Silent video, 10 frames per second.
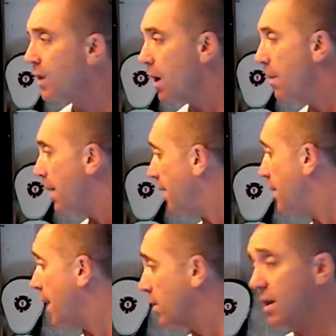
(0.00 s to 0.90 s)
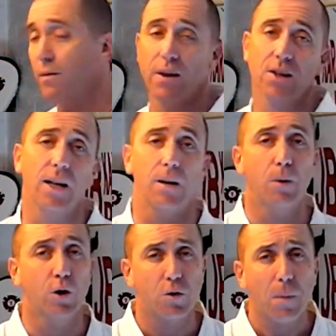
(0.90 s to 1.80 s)
Maybe you'll be able to invest in a
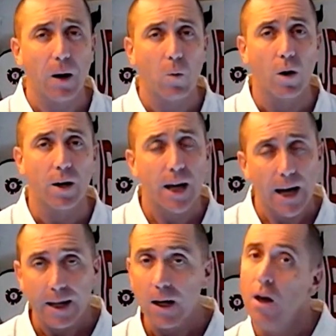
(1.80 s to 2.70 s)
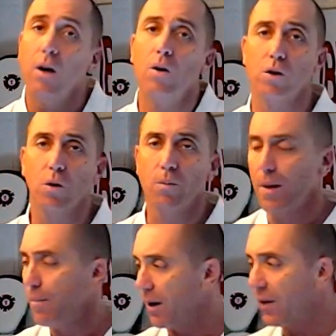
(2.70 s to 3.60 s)
punch bag one day or
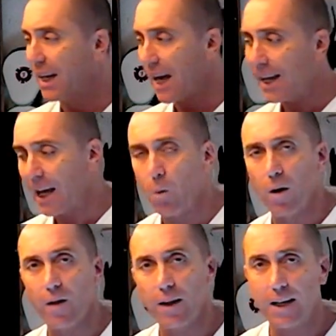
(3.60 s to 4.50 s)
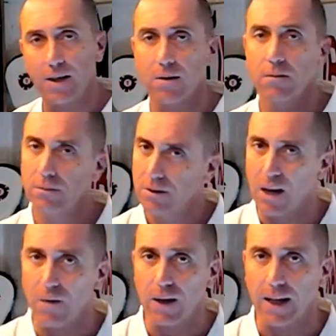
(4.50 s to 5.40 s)
something, but if you can get one of these,
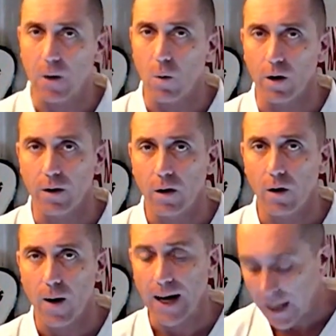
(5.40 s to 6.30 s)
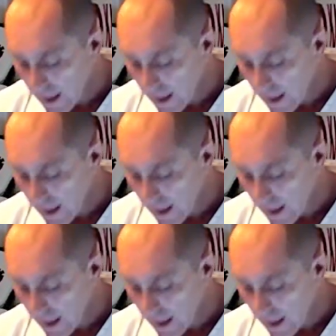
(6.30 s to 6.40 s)
definitely get one, alright?